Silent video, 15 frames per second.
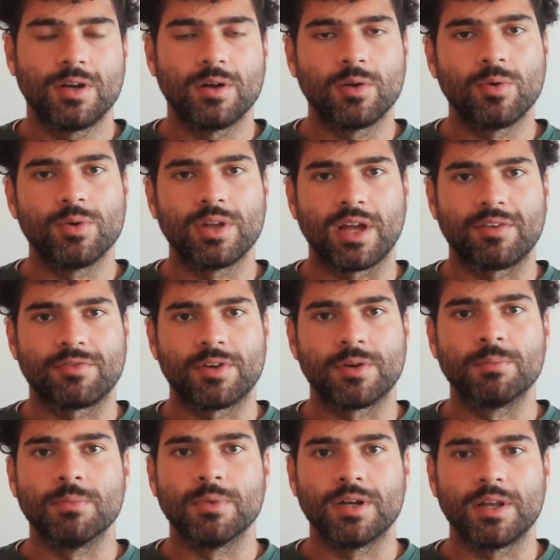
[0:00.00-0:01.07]
going after
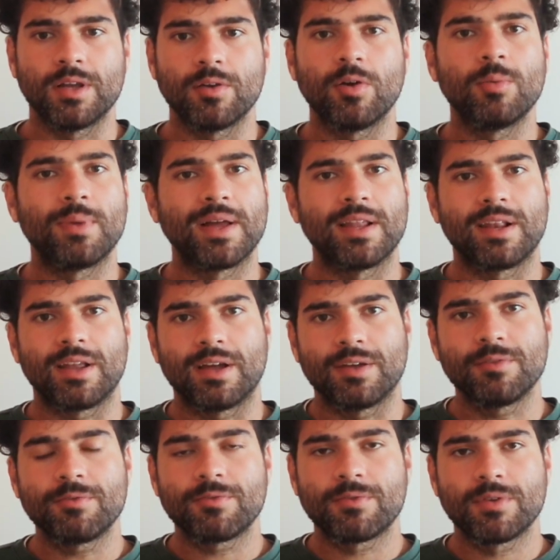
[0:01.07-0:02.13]
money all my
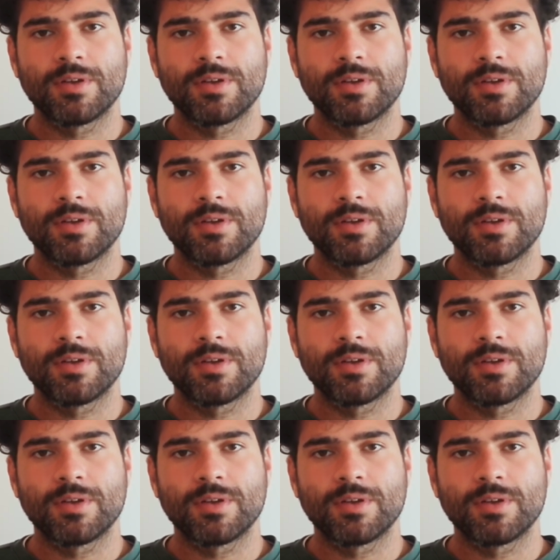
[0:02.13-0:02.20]
life.